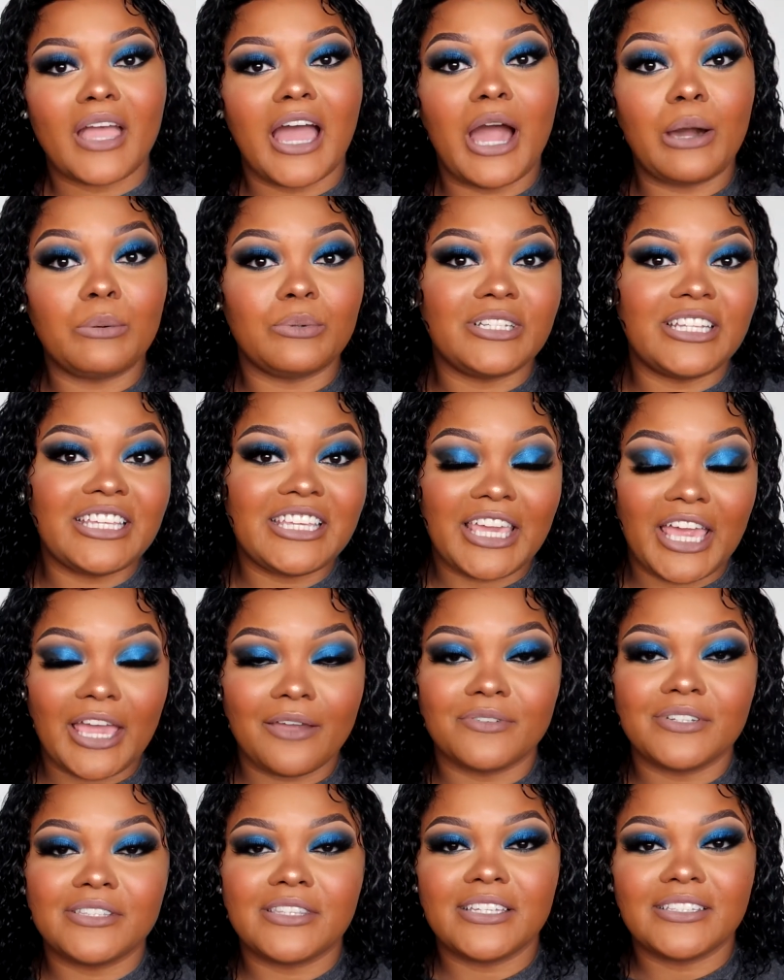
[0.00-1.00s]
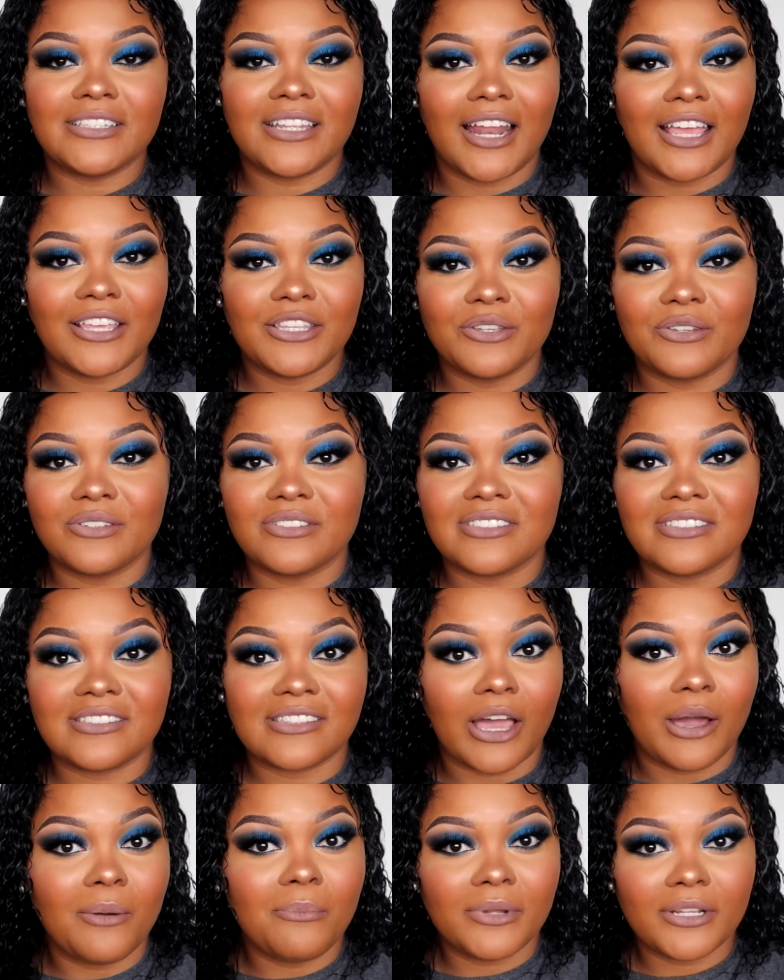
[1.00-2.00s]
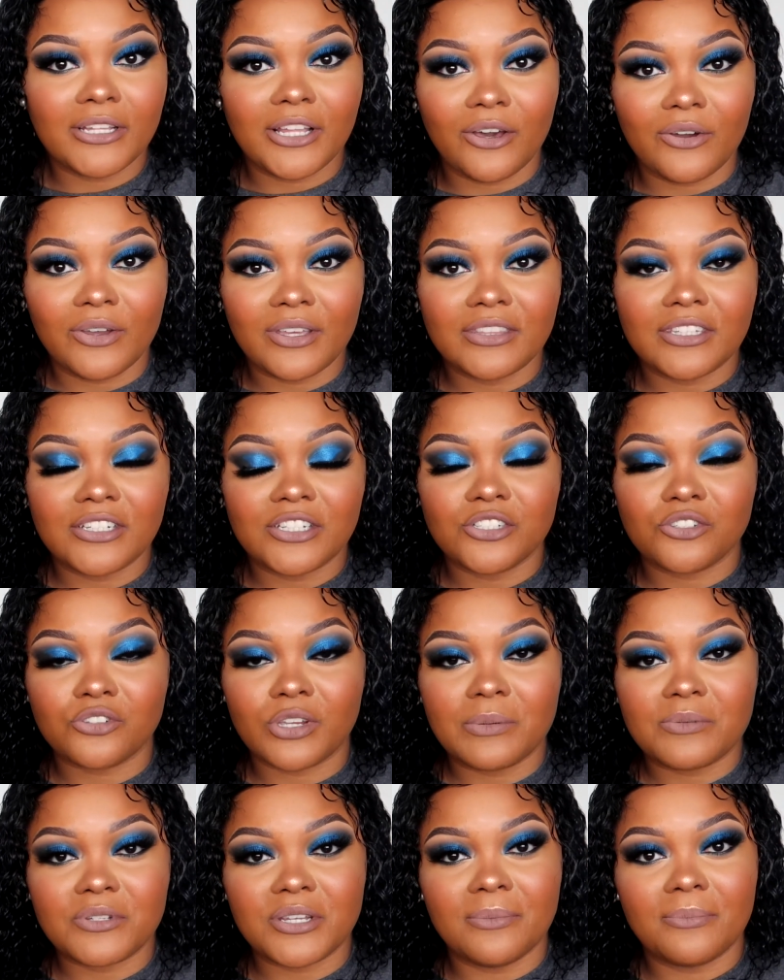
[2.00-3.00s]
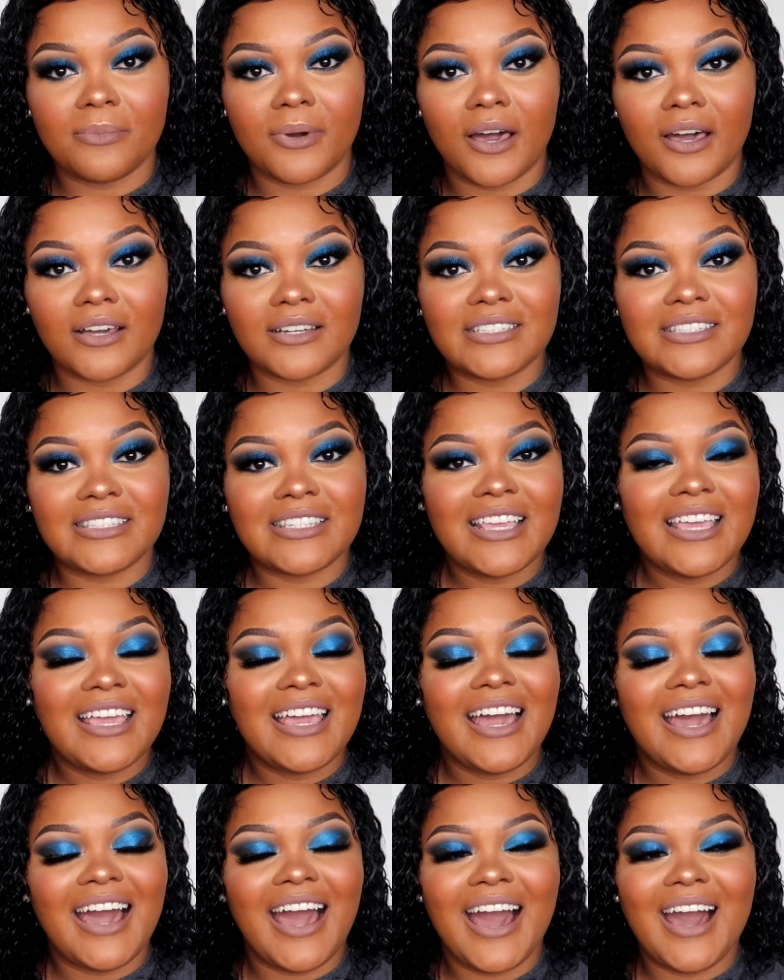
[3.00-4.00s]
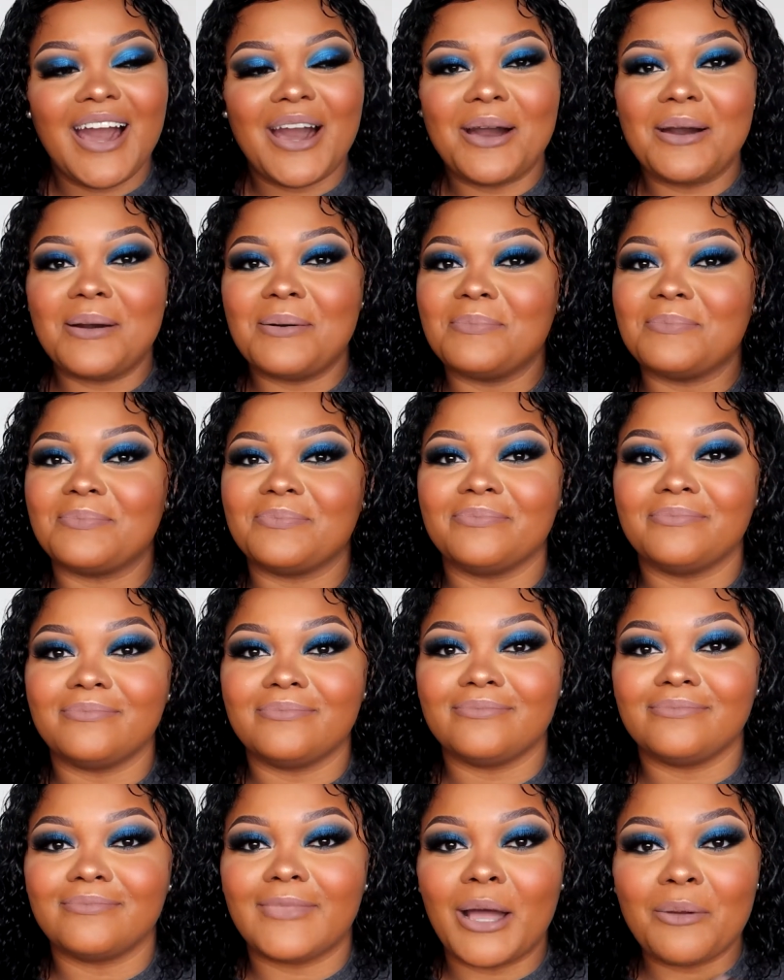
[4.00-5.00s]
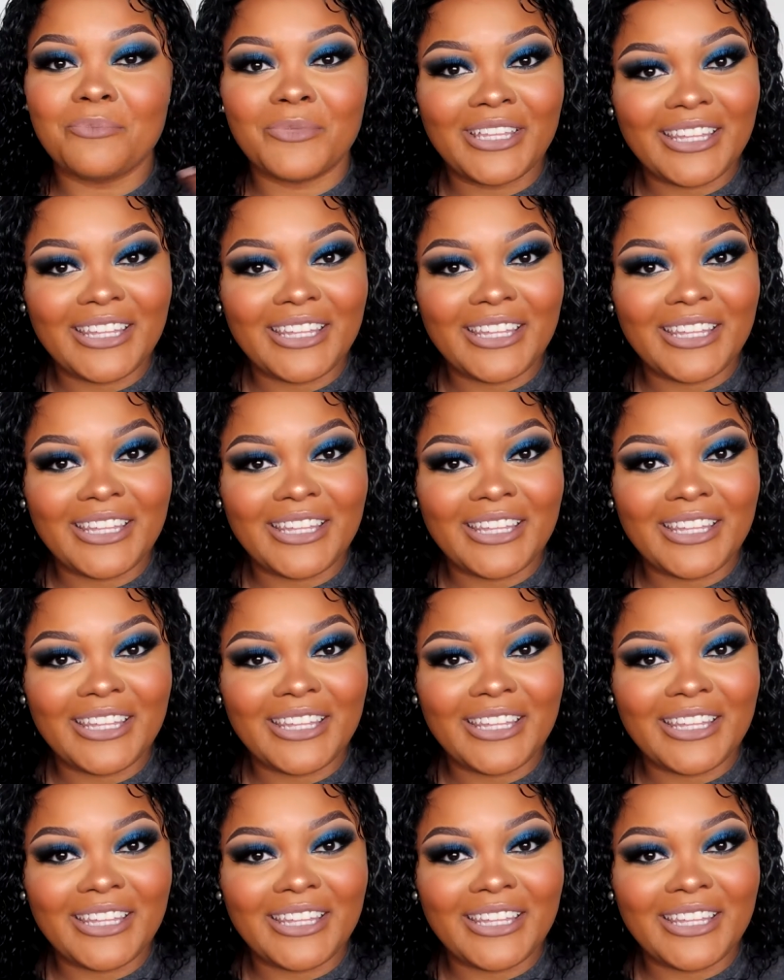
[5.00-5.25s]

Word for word: I will link everything that I use down below in the description box. Um, I'm